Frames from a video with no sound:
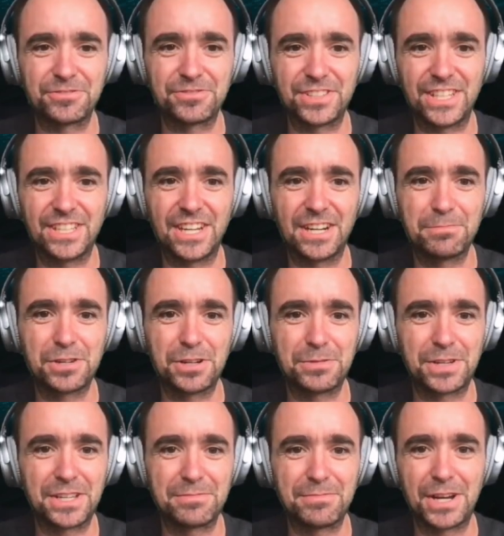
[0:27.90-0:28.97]
of the
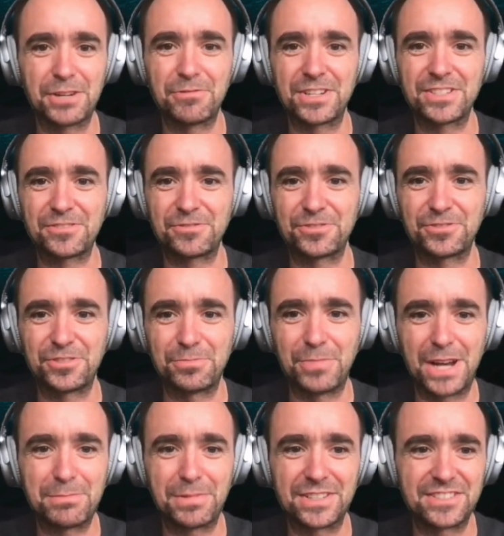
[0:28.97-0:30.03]
upcoming macOS control
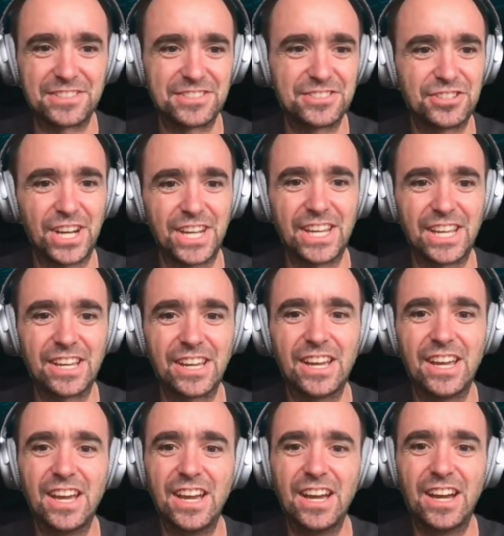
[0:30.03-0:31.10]
bypasses training.
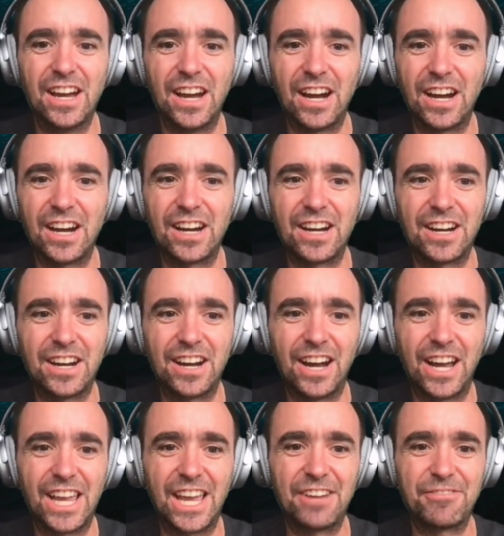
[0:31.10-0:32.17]

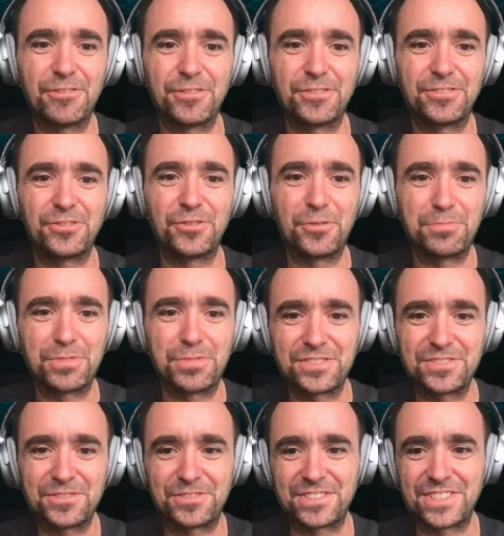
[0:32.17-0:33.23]
I have an open
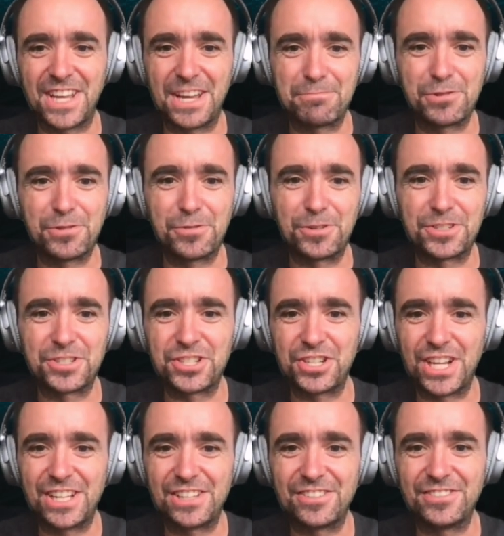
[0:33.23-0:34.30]
source app called
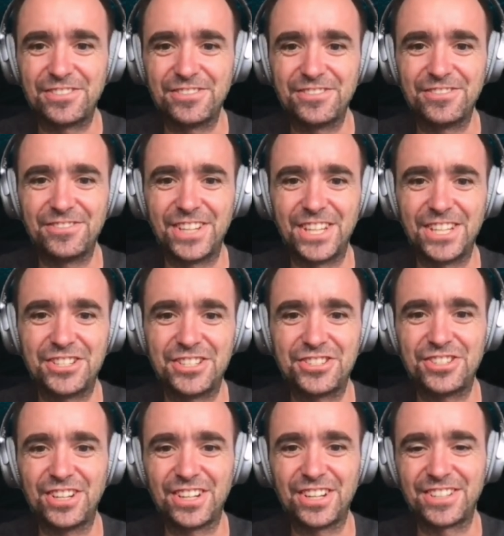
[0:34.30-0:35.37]
Shield,
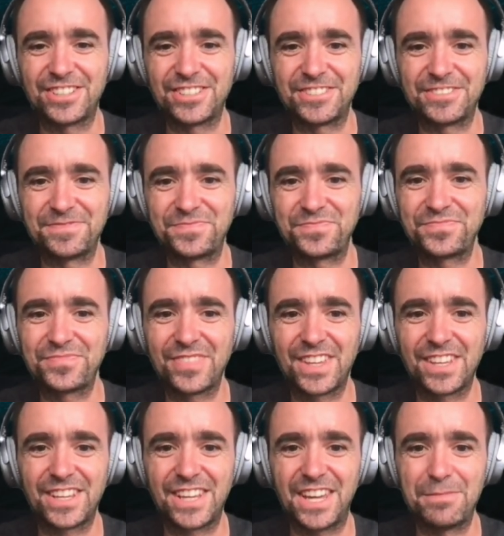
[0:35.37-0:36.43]
which
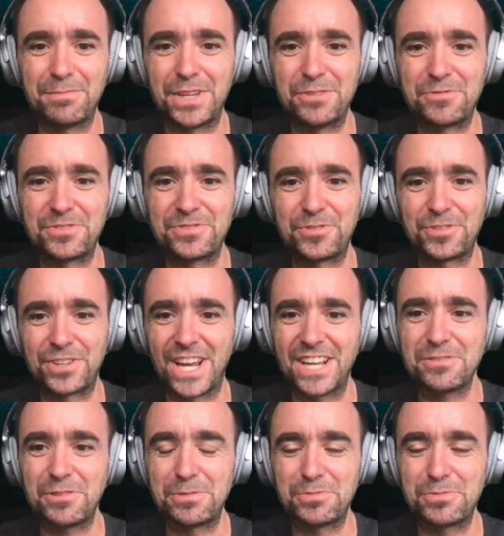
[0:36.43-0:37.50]
can be used for
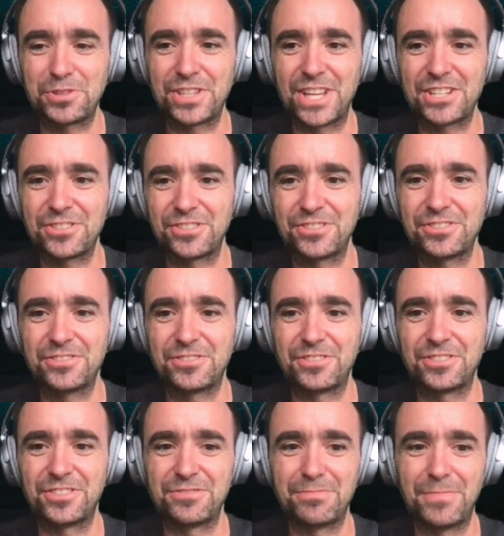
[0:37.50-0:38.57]
exploit protection
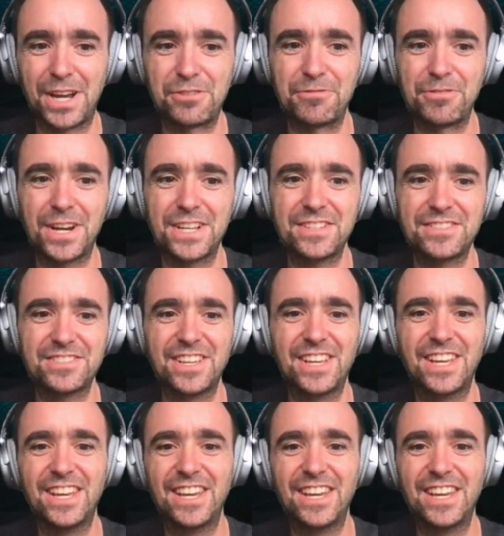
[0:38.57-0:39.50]
on macOS.